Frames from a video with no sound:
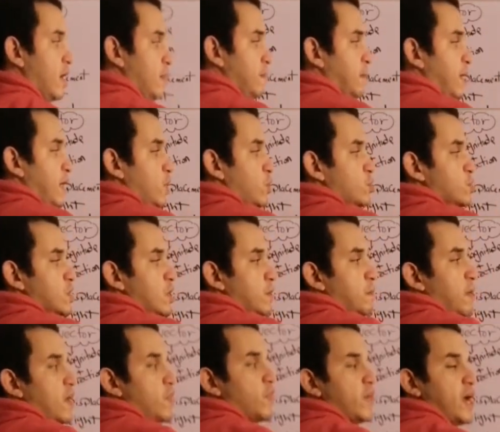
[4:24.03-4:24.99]
By
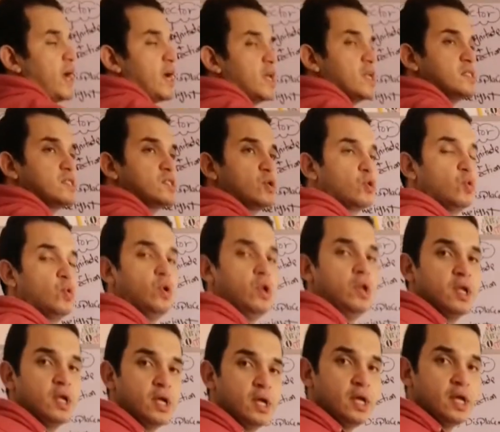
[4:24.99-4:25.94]
using Pythagoras
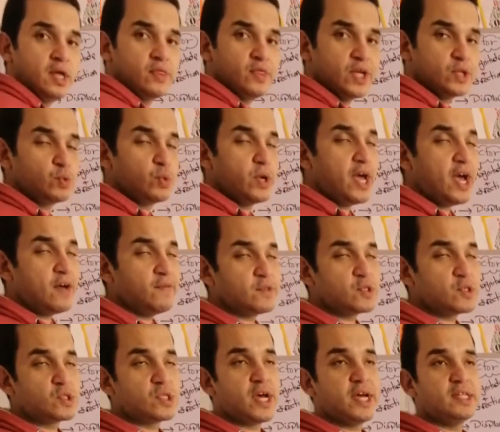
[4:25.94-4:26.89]
rule that we
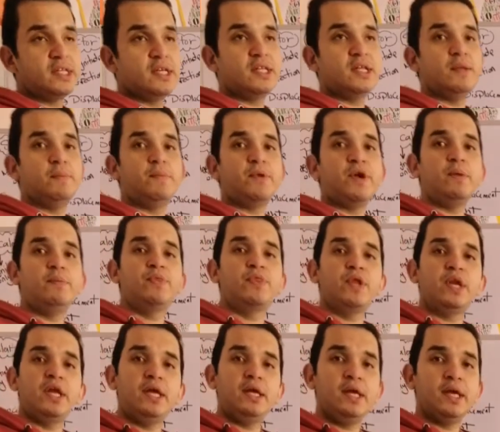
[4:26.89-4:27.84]
have studied in Prep
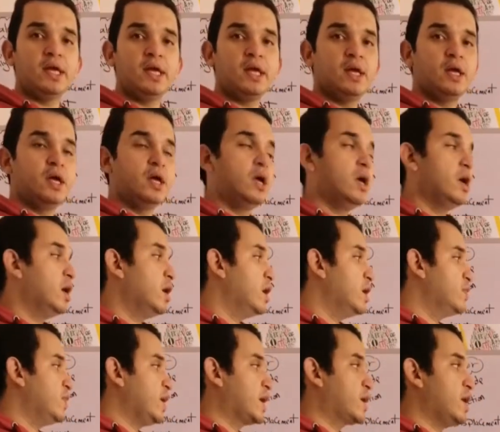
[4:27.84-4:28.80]
3,
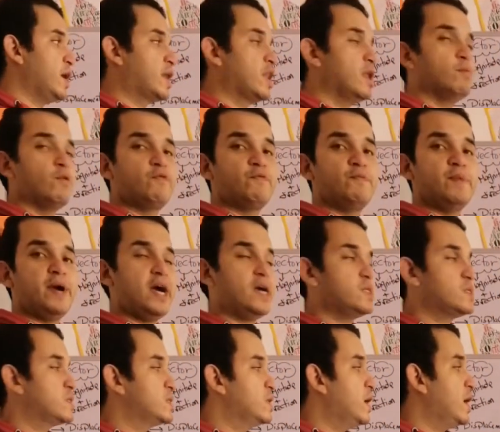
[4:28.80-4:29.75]
the curriculum of
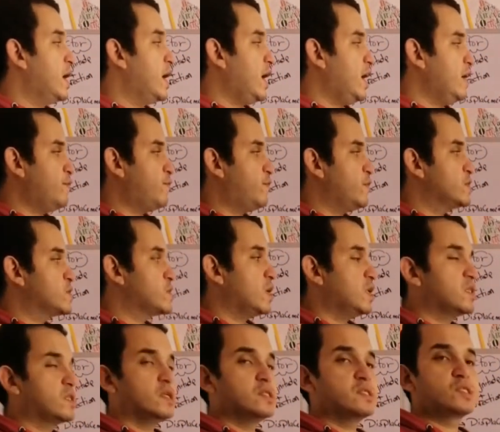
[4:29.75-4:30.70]
maths, f
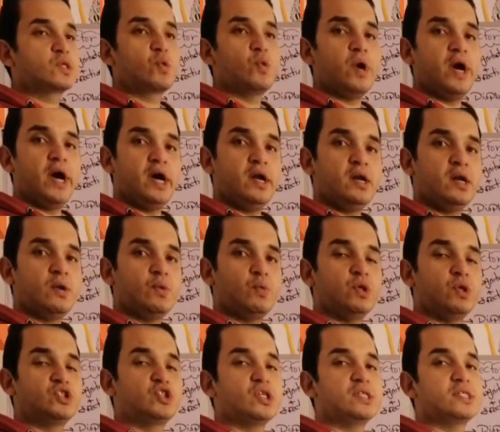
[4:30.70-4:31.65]
resultant squared,
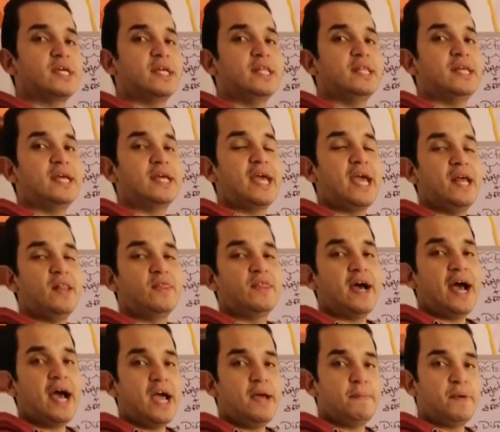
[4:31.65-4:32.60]
which is indicate
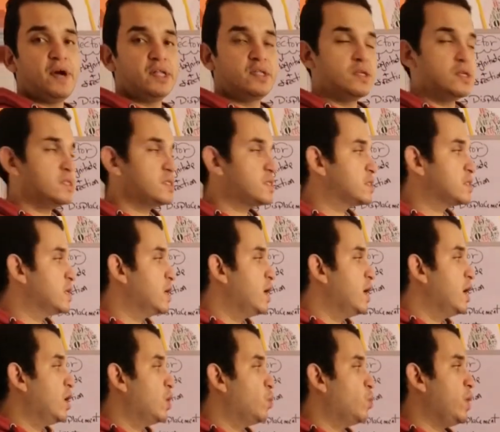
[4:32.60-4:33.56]
the hypotenuse,
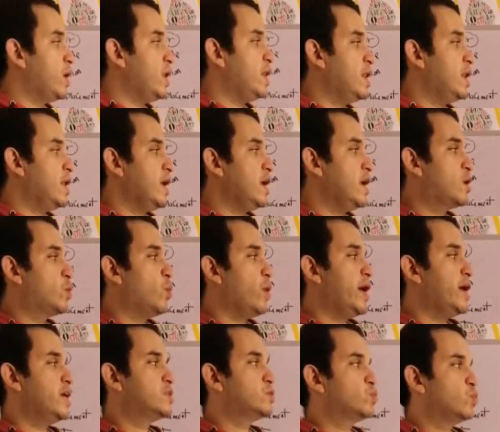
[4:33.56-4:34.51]
will
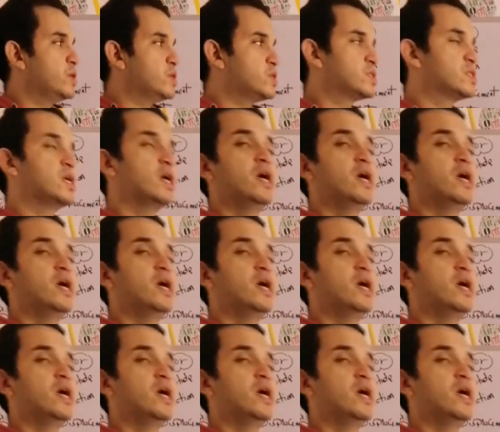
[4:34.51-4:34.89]
equate with